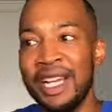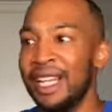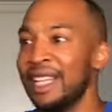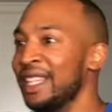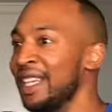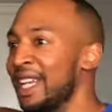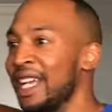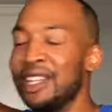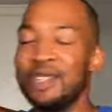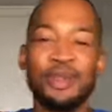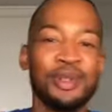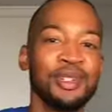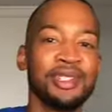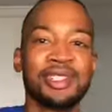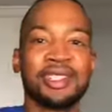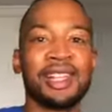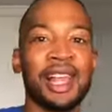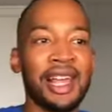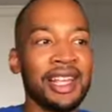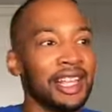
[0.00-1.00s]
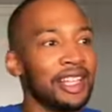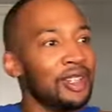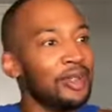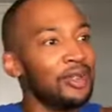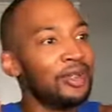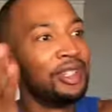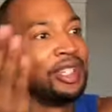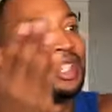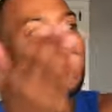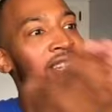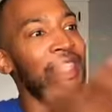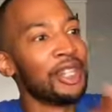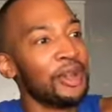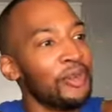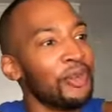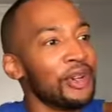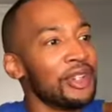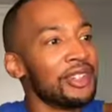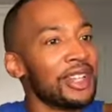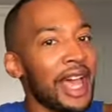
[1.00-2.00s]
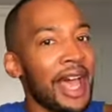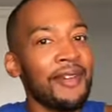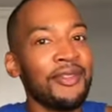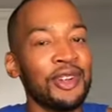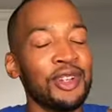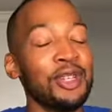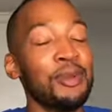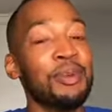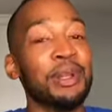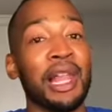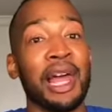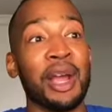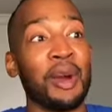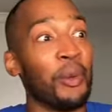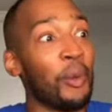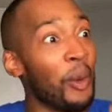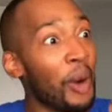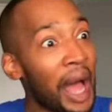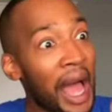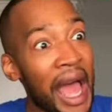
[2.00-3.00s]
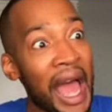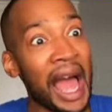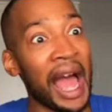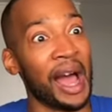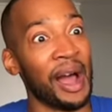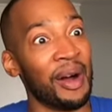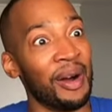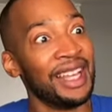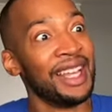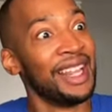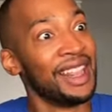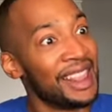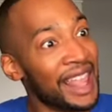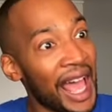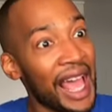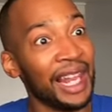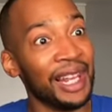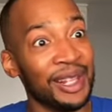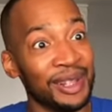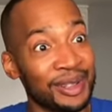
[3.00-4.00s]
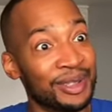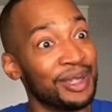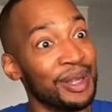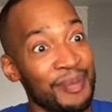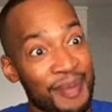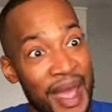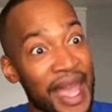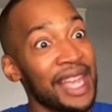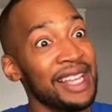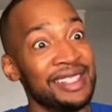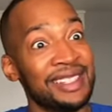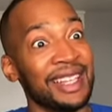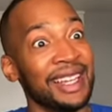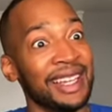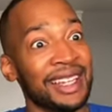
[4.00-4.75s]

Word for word: Then they do the slide and you see the difference after. You'd be like, wow that looks amazing.